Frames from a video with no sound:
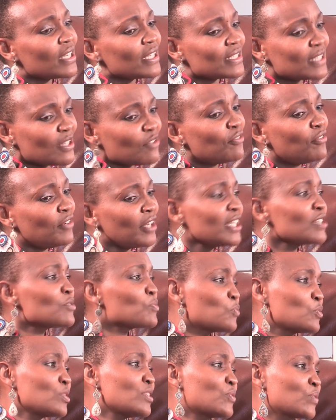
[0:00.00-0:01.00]
the flesh
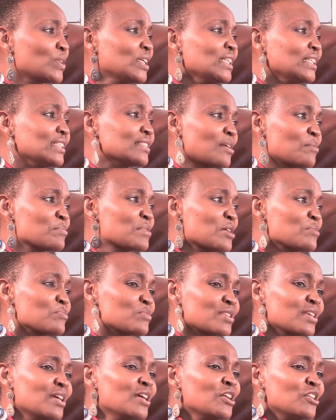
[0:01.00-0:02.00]
would really
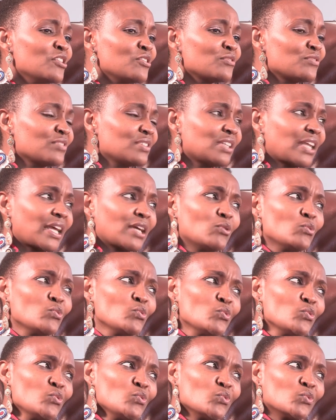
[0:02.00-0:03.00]
sometimes feel like,
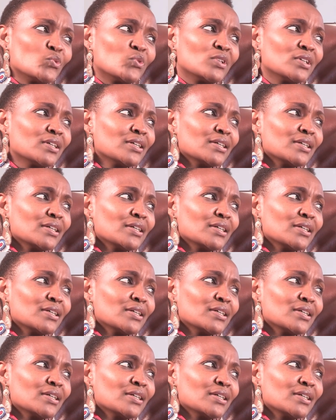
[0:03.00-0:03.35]
oh,